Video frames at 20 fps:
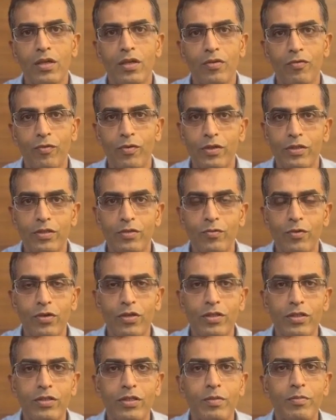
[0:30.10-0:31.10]
First, what are
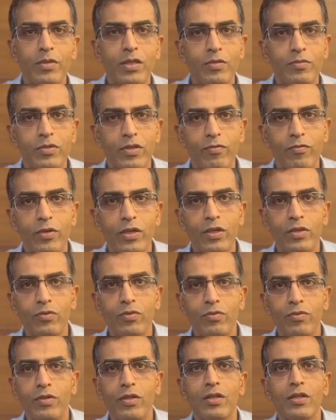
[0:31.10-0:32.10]
the symptoms of dengue?
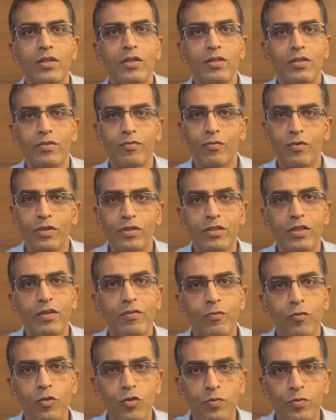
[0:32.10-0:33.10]
The first and
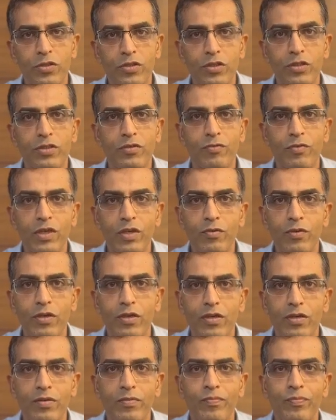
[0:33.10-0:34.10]
foremost is
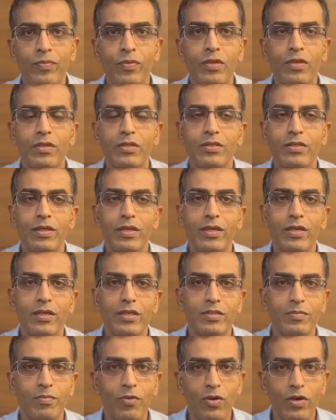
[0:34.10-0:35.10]
fever, second
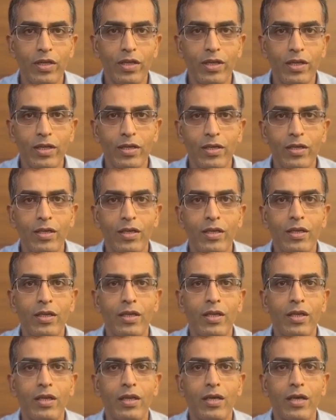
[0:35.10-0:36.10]
is body ache,
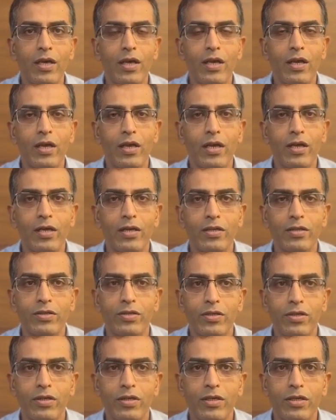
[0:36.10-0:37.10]
and
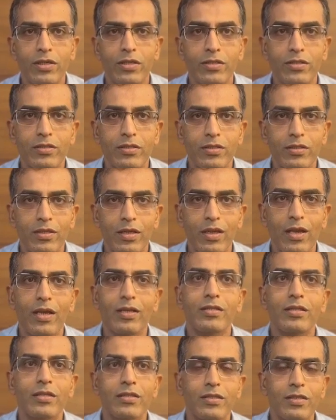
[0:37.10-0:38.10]
third is
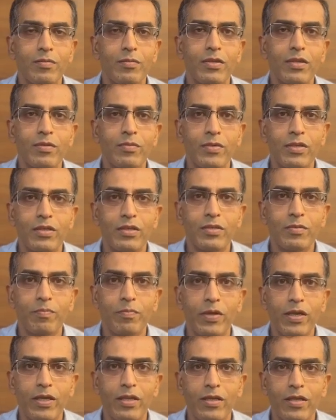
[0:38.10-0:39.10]
classic symptom is
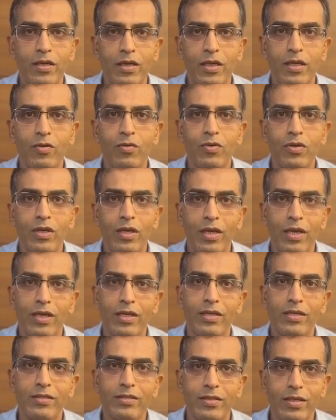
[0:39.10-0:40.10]
pain around and
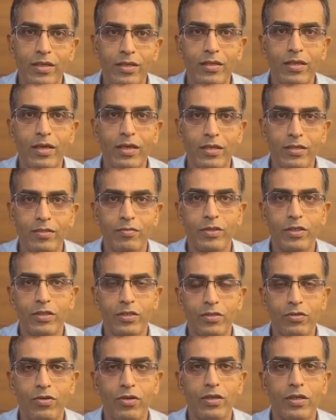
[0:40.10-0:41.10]
inside the eyes, which is
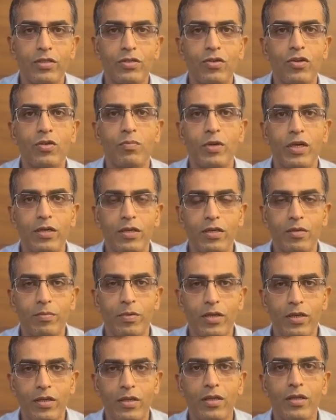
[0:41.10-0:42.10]
called as orbital
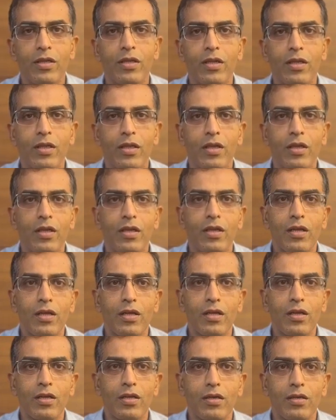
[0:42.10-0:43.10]

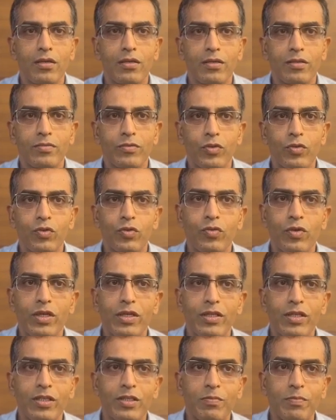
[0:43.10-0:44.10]
pain. Usually
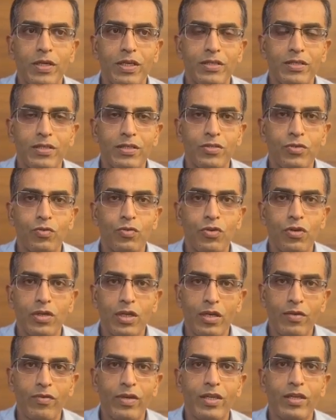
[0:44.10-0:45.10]
these patients do not
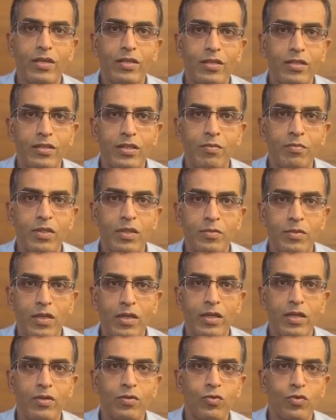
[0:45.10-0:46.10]
have any other symptoms
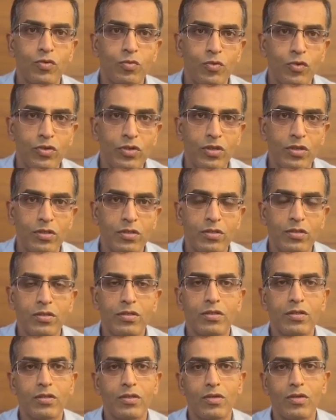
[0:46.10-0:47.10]
like loose motions
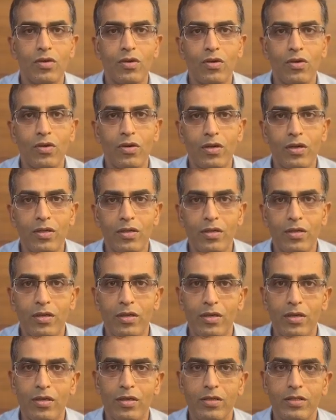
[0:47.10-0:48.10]
or
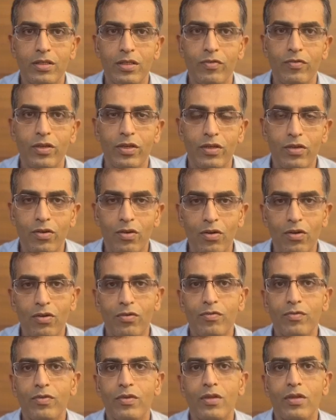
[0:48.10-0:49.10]
severe cough
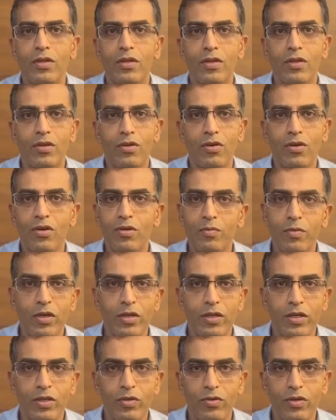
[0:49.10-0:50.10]
or
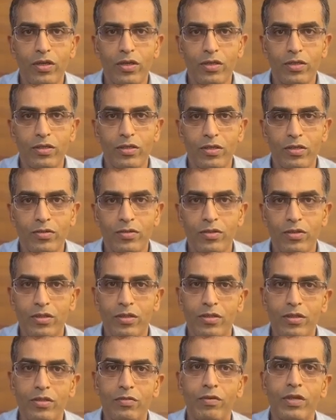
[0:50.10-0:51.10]
burning urination. So
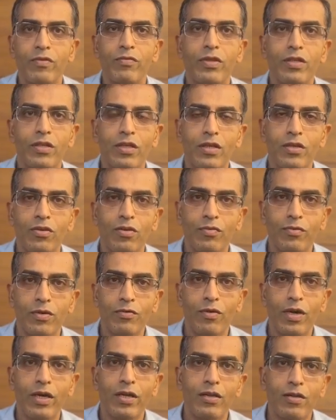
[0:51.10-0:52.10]
this is when we think of a
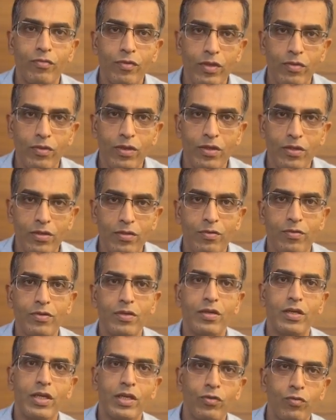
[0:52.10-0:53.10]
viral fever.
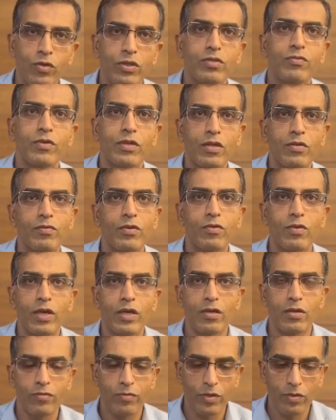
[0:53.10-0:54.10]
Dengue is one of the
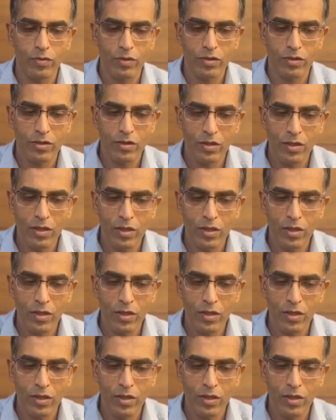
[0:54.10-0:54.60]
viral fevers.